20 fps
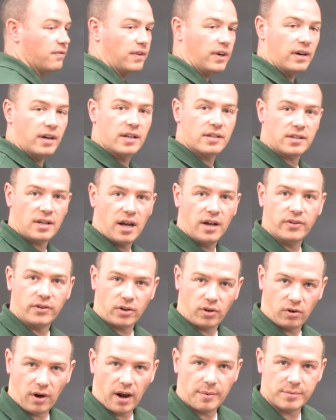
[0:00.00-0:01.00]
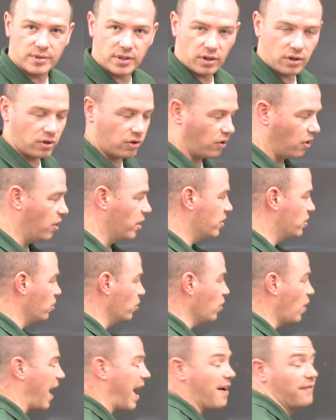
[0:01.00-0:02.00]
various other crops that are growing. So
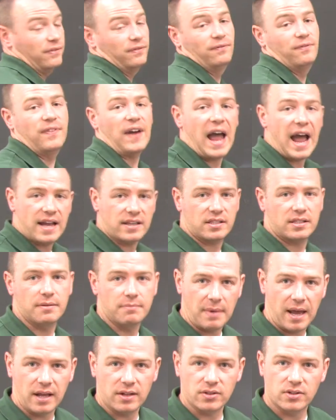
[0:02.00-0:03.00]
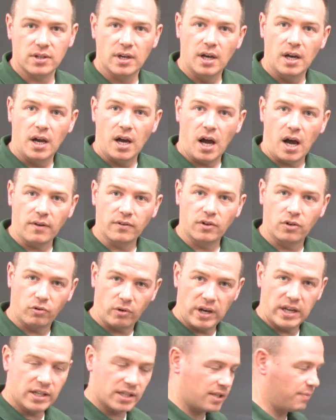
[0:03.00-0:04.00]
you have vast amounts of
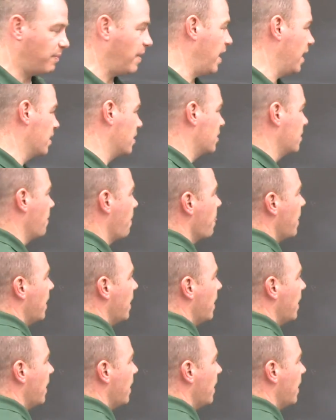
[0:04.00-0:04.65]
green space.